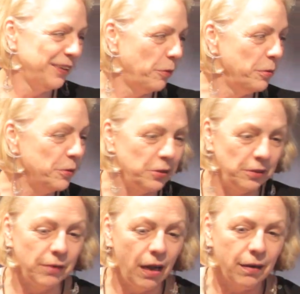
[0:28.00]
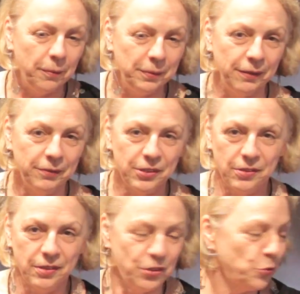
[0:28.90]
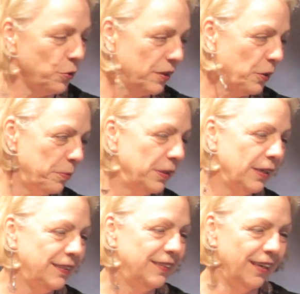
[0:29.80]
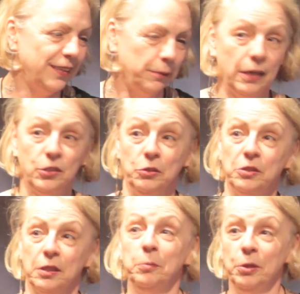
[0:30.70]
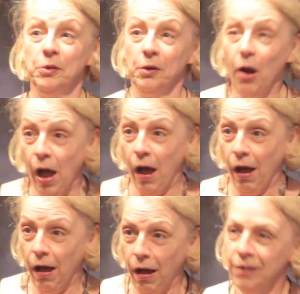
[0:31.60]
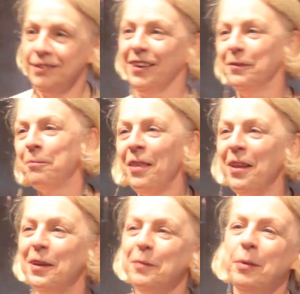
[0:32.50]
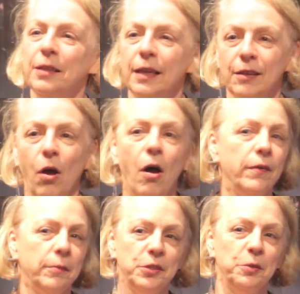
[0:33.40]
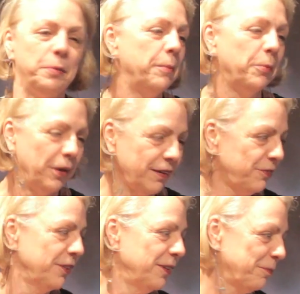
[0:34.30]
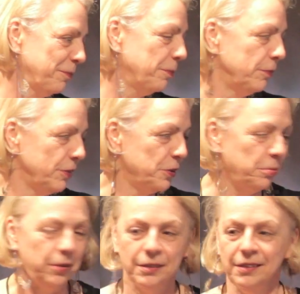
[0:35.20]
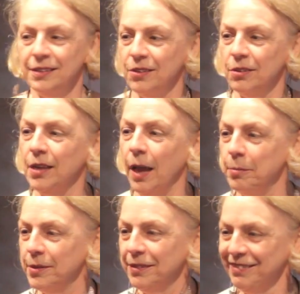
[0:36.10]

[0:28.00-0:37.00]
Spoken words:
when we were doing the Ralph Company, which is a tour that opened in 1990, we actually used a computer, oh, you know. But like all the original paperwork for the original productions is all typed.